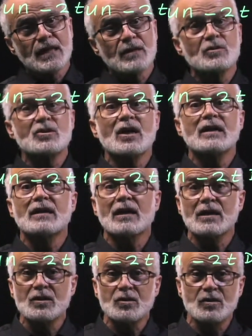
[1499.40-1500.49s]
and which I had
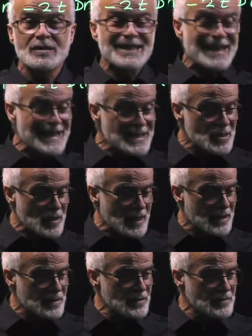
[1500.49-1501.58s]
argued was an
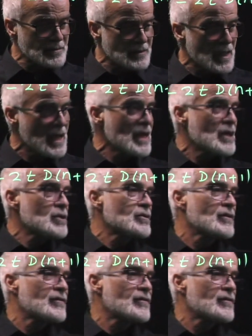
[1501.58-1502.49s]
insulator to a